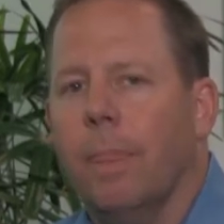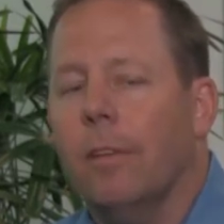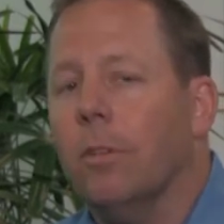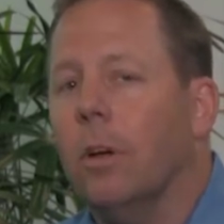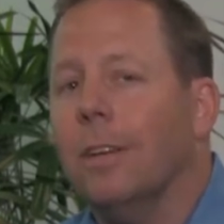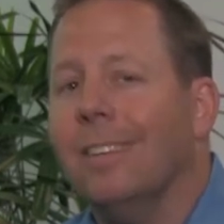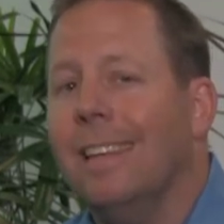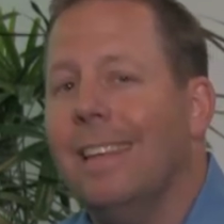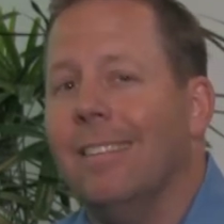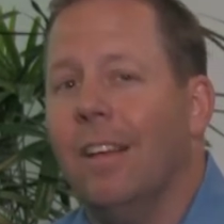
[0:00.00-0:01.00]
as long as it
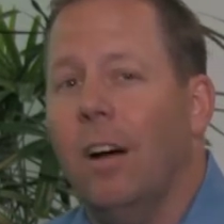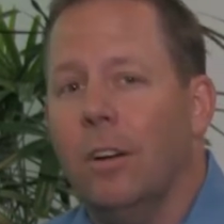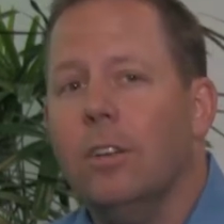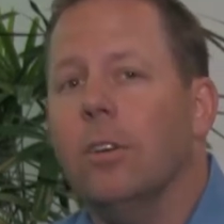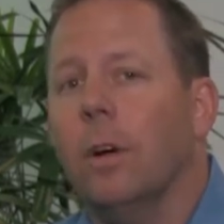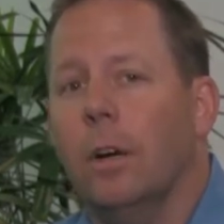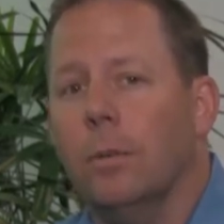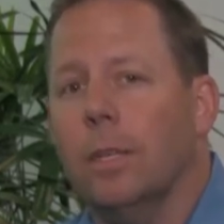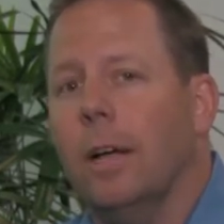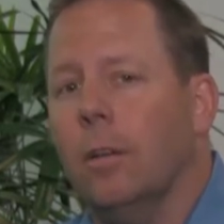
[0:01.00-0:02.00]
is under
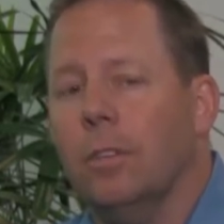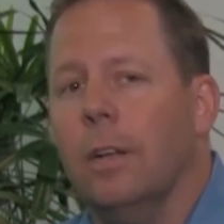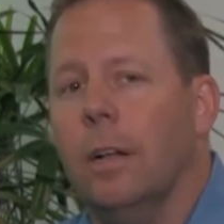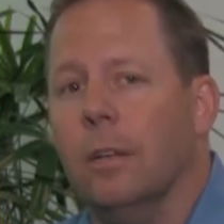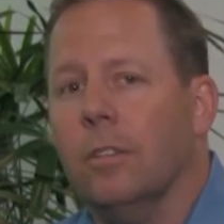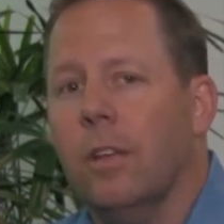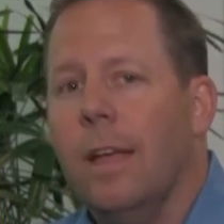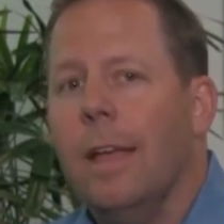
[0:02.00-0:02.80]
$100,000